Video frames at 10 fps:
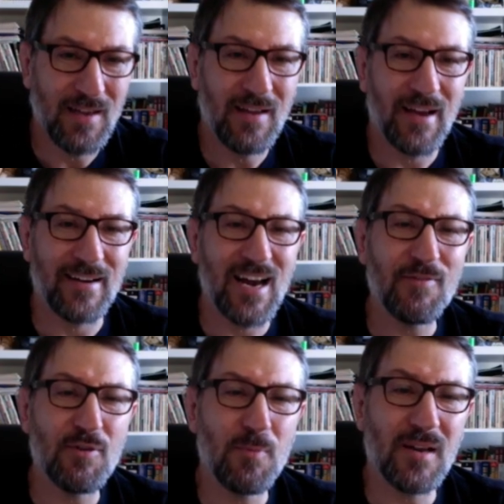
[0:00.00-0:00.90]
And not
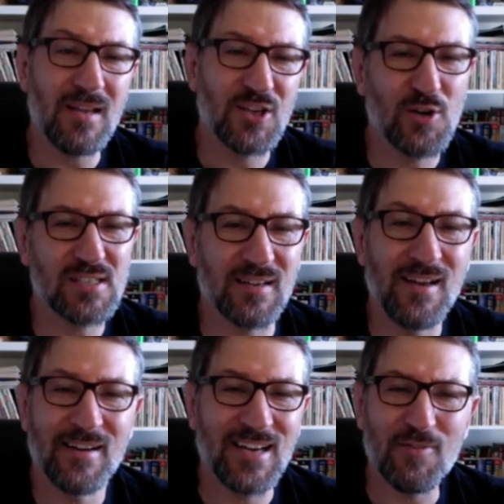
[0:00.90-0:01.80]
everybody,
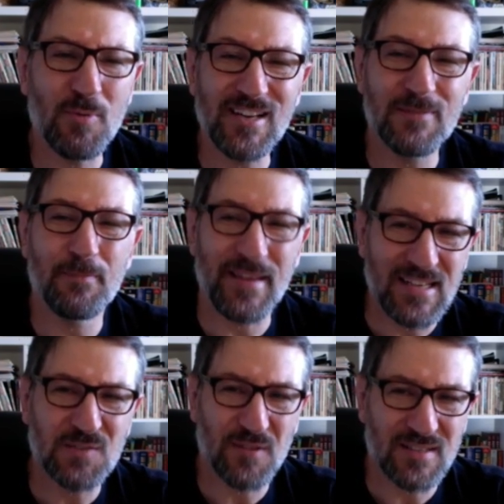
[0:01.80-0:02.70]
curiously, not everybody
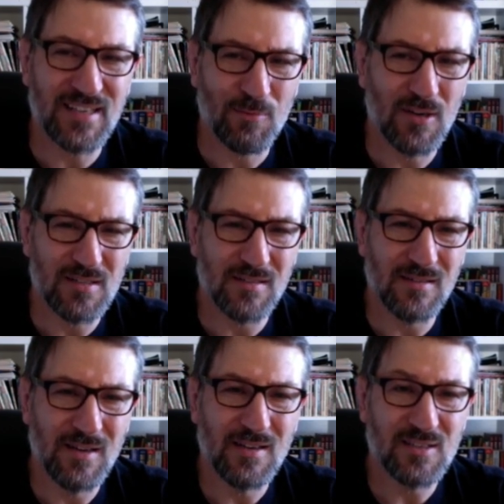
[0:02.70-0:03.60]
competes for the same reason.
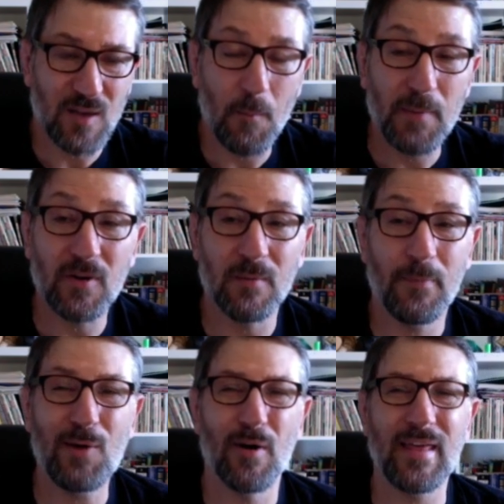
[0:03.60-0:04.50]
Some people
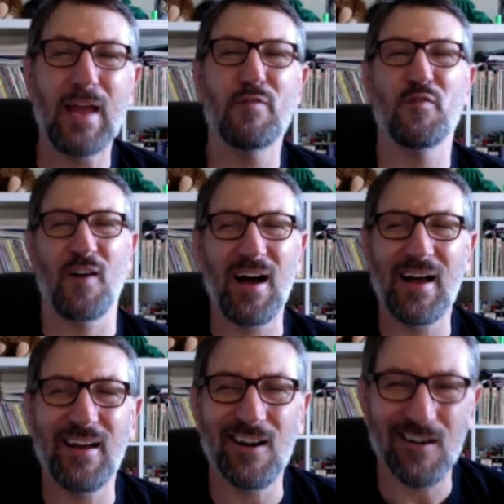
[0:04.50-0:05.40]
compete with a
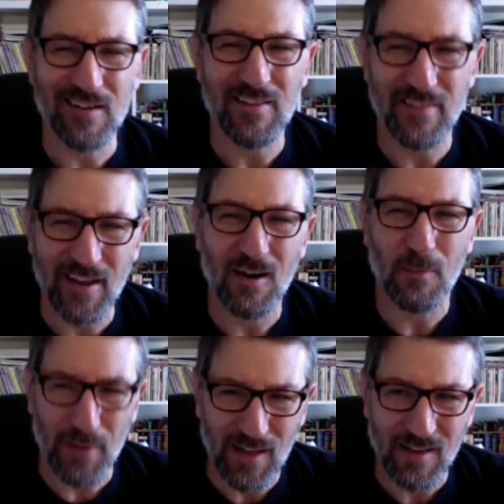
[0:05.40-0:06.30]
fire in
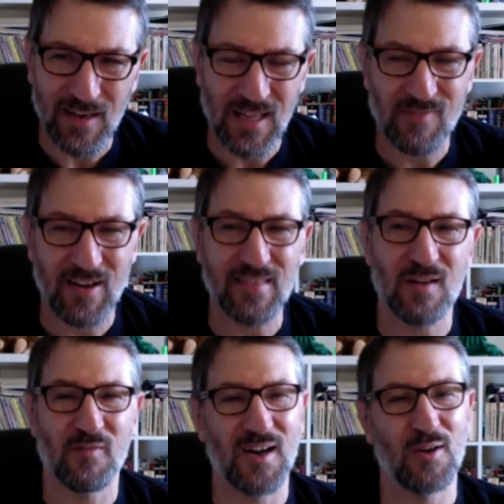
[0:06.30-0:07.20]
their belly, and they've had
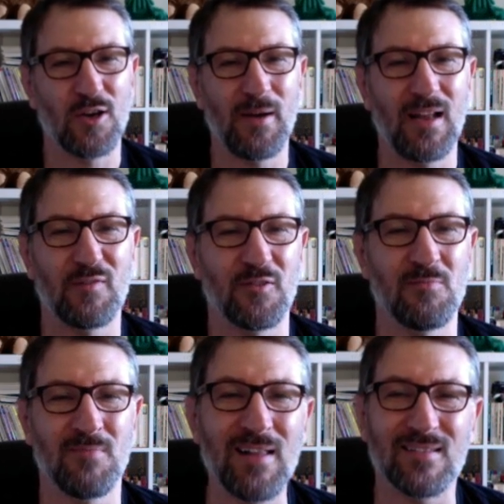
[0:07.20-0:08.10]
that fire in their belly
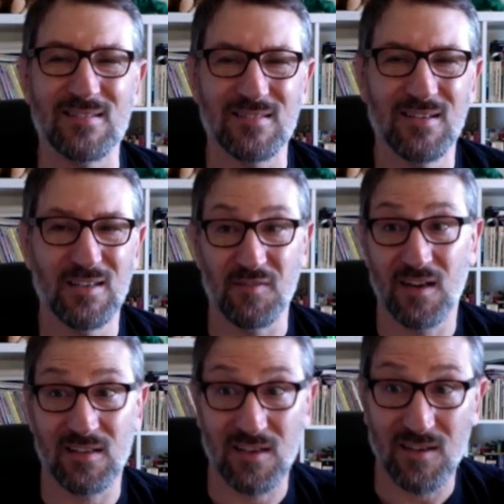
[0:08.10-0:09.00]
for months, if
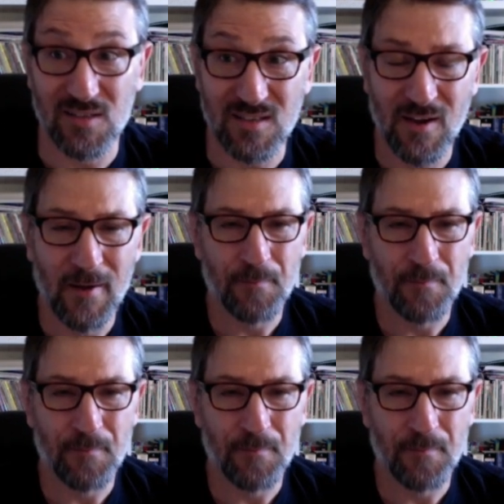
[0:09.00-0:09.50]
not years.